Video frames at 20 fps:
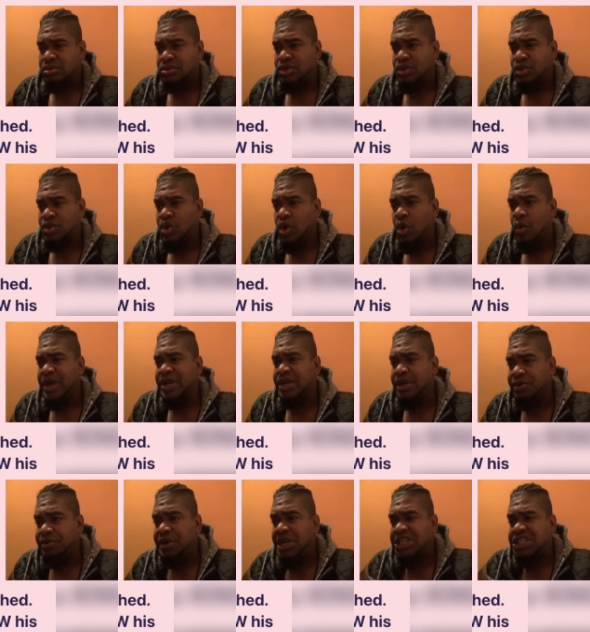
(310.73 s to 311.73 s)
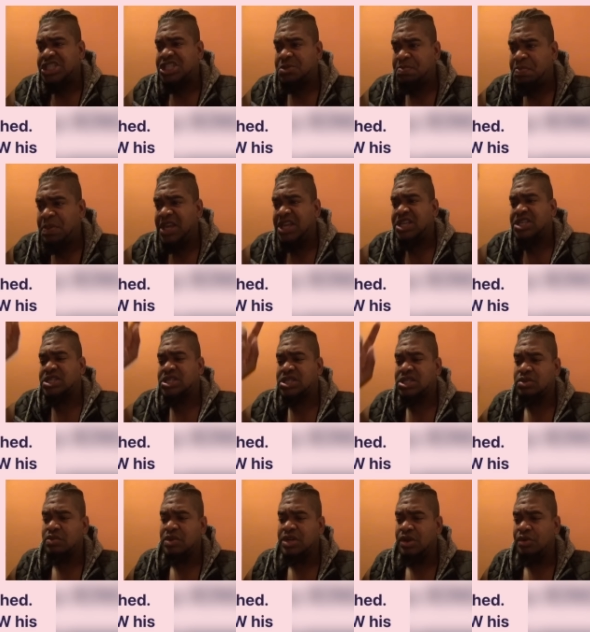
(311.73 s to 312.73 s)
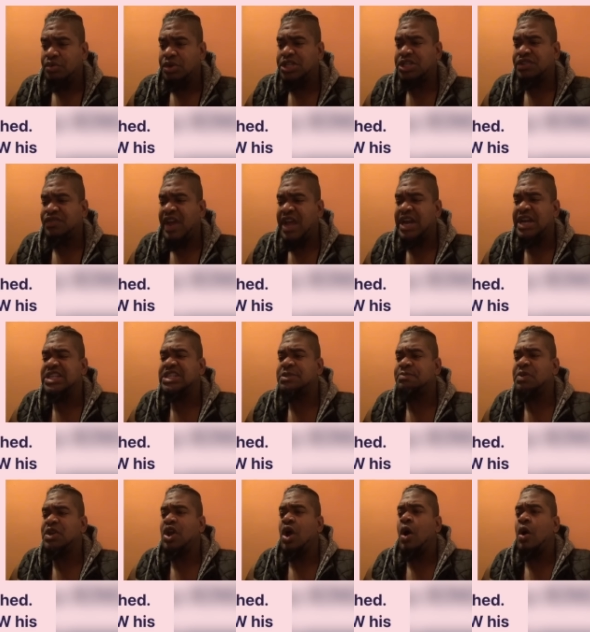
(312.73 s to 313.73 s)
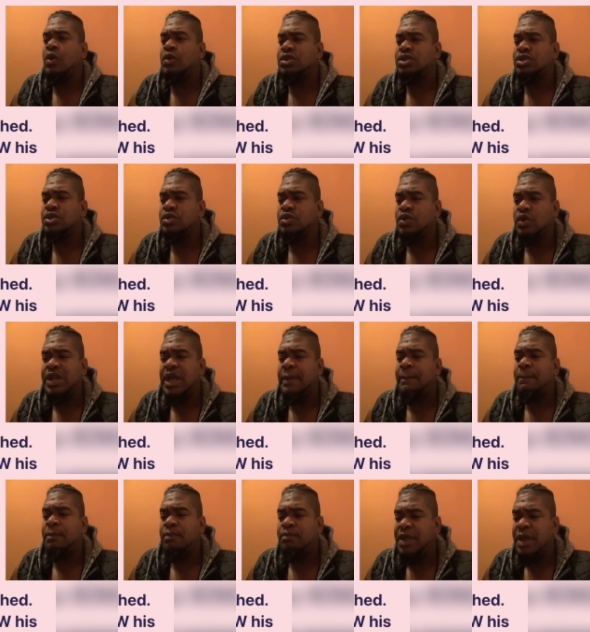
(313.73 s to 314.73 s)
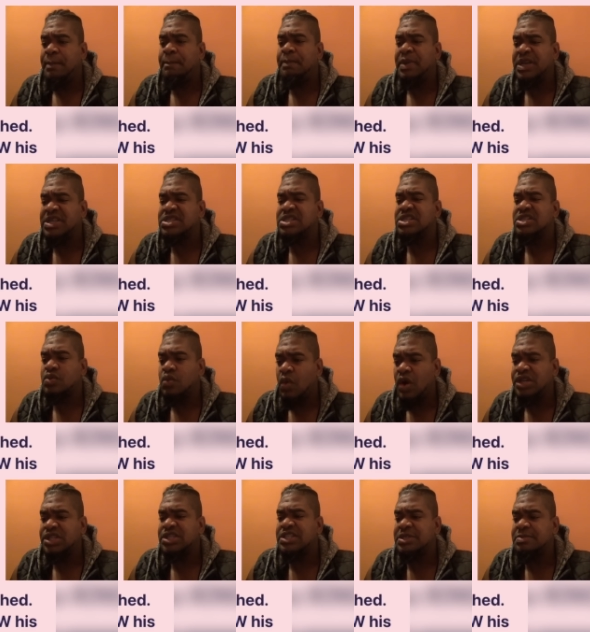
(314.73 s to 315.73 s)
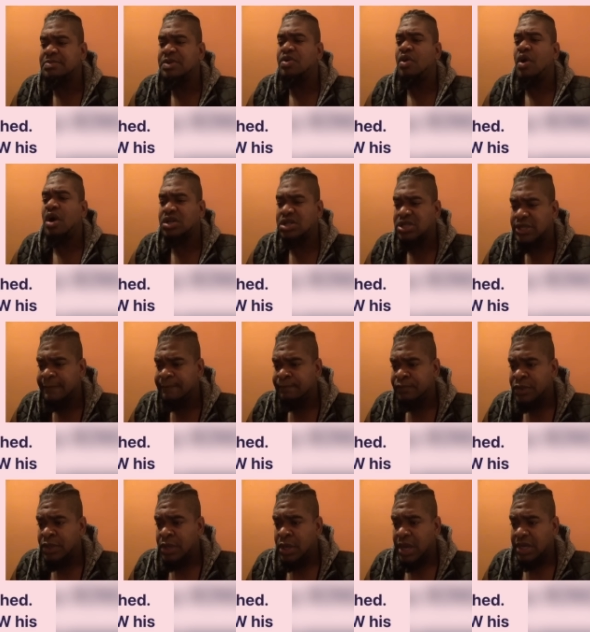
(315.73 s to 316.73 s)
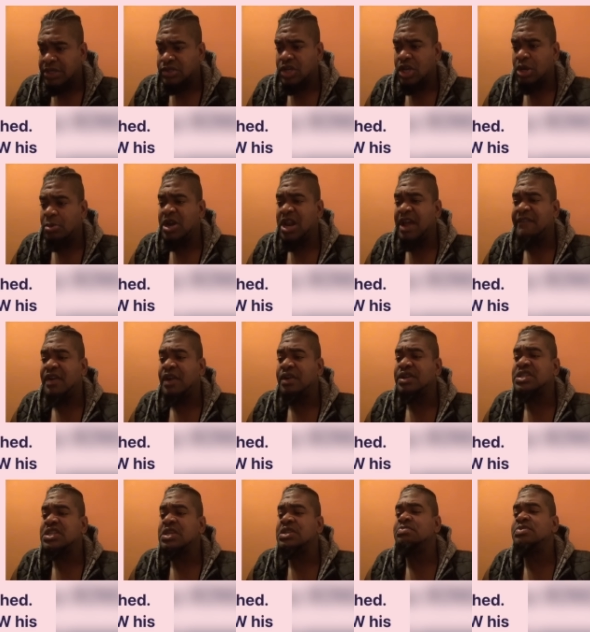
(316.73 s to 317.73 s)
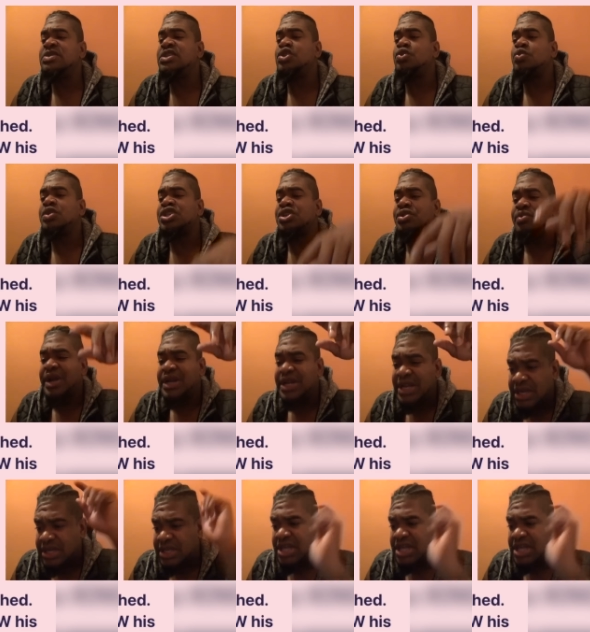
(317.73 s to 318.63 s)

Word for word: You know, when the rich speaks, when the rich finally speak out, you know the business wallet is being rocked. I'm talking about that very same situation right there.